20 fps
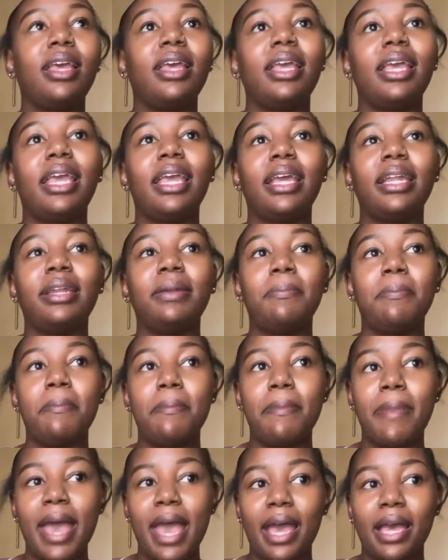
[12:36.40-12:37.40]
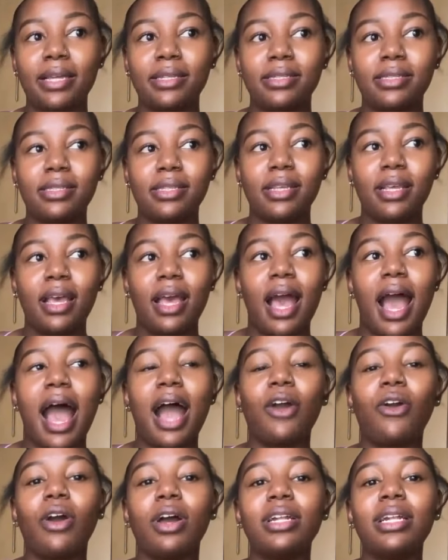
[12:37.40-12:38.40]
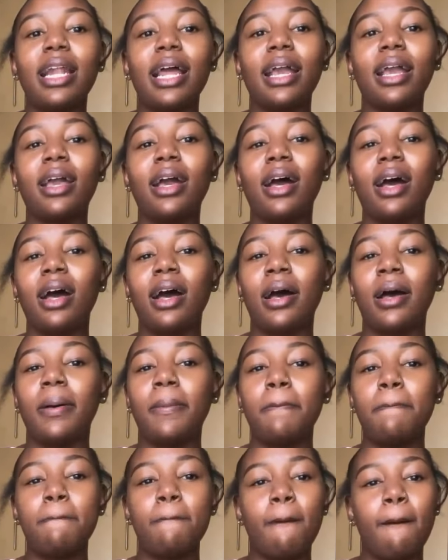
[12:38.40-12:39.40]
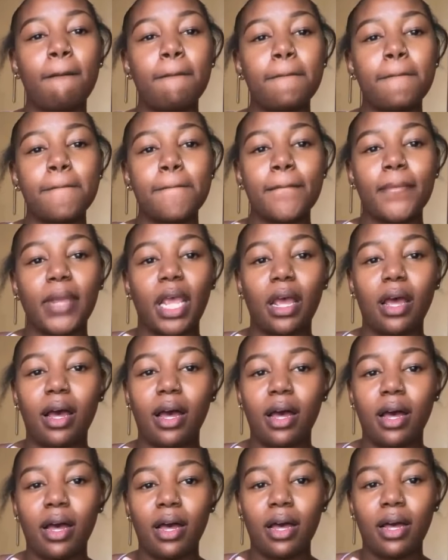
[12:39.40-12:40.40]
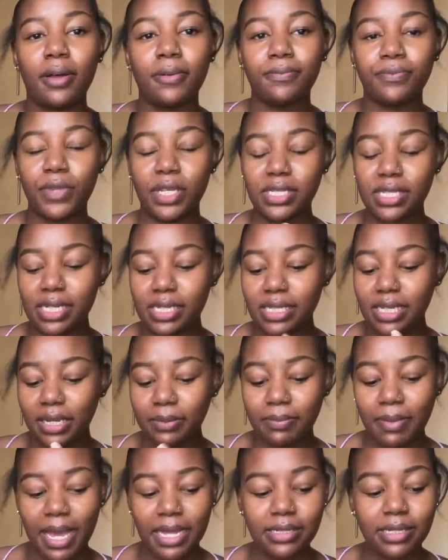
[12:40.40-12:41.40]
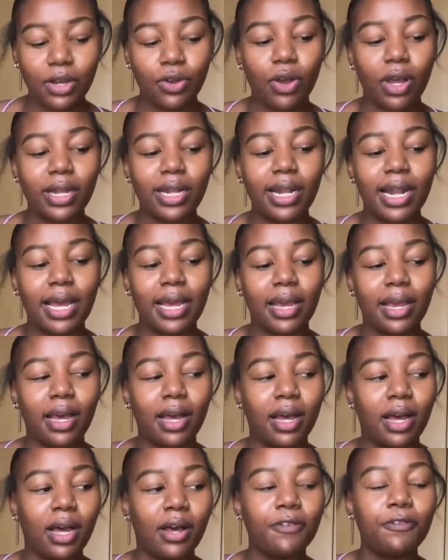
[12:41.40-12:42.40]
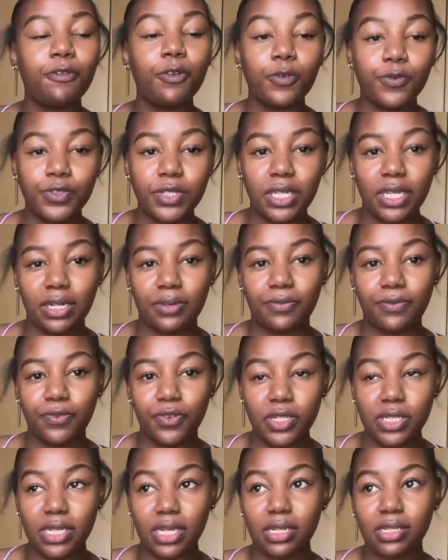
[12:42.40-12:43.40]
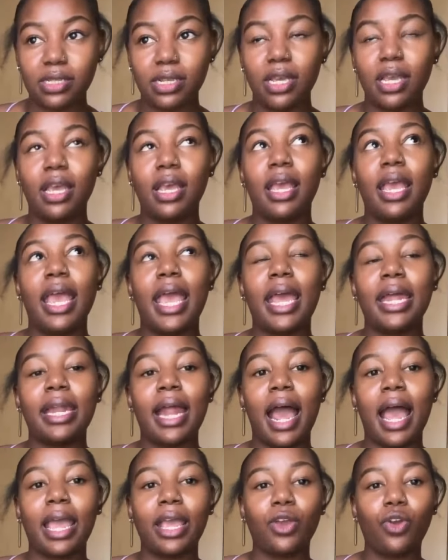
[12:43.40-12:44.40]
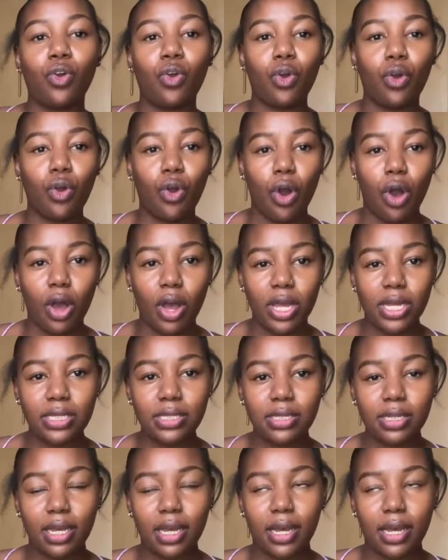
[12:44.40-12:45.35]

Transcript: in maths. I got like a 60 in maths. I got like a 50 in physics, and I got